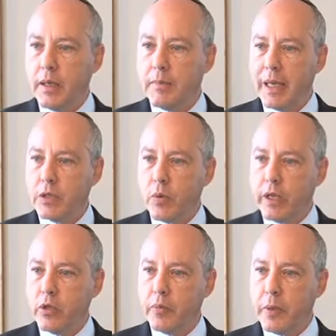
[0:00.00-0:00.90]
makes
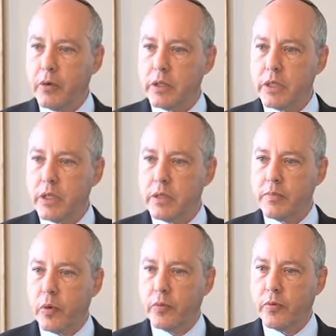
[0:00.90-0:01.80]
regular appearances
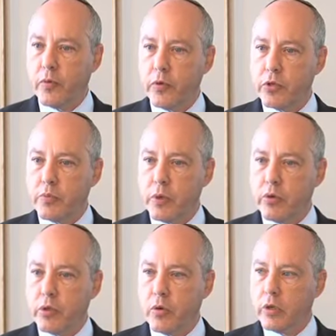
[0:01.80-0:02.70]
both before the
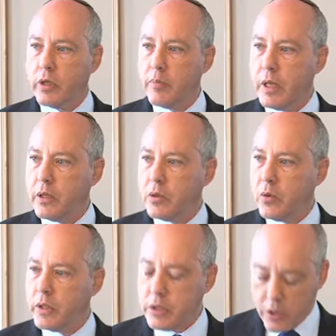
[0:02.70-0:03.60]
Superior Court, the Appellate
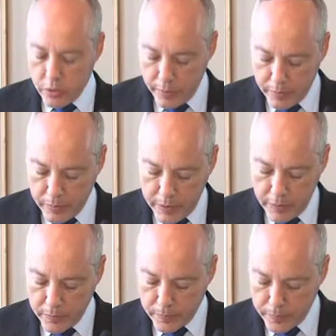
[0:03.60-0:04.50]
Court. He's also been
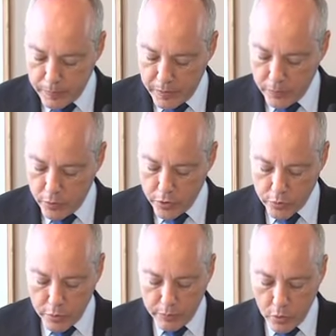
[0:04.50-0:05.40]
before the
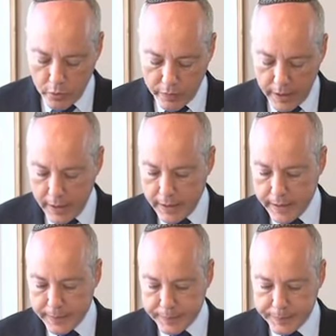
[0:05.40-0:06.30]
Supreme Court of
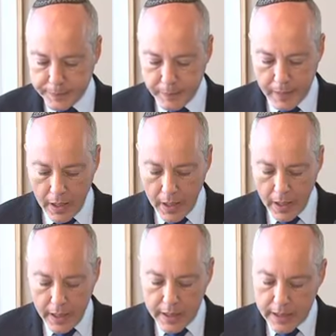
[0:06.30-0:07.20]
Canada.
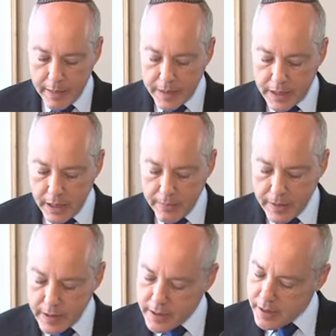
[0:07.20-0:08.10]
Deb
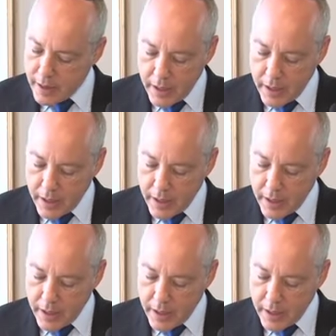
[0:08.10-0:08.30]
Stevens.